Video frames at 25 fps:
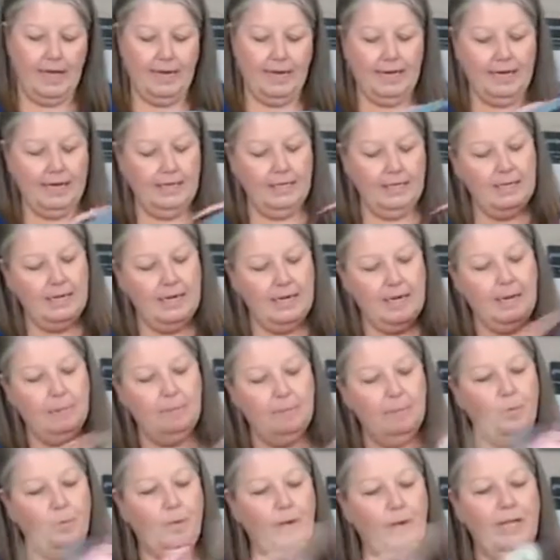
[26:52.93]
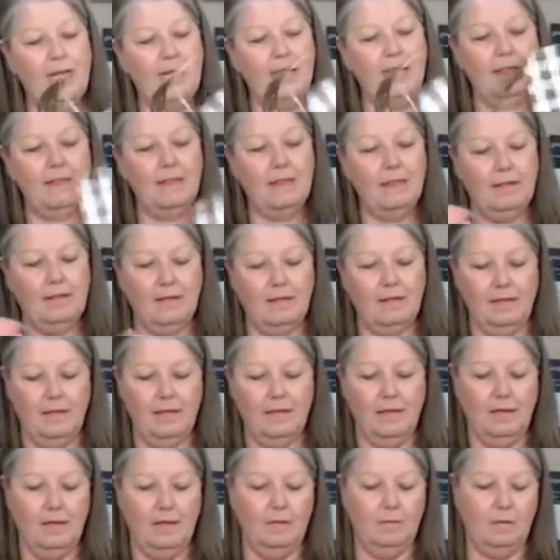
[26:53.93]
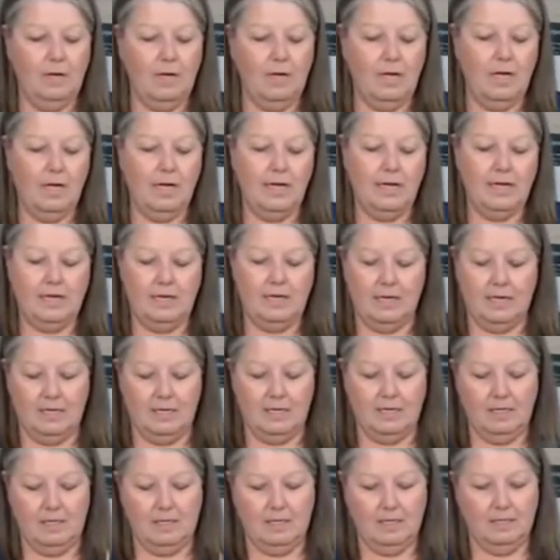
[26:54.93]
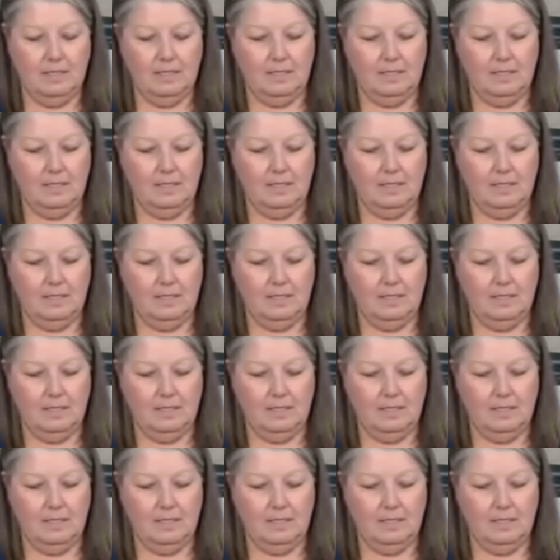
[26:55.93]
I ended up with one,